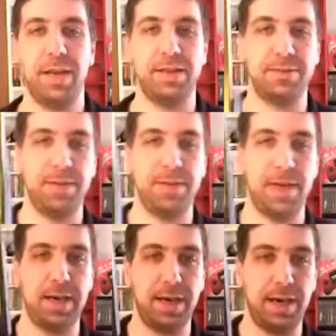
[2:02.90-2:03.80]
this
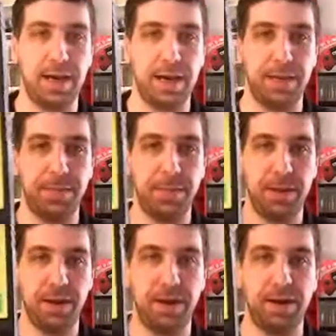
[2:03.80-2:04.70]
week.
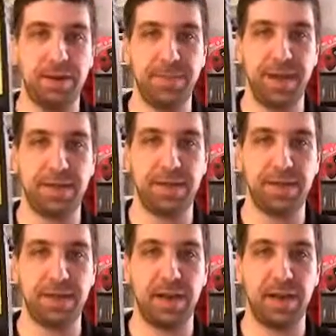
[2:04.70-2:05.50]
Ernie's Magic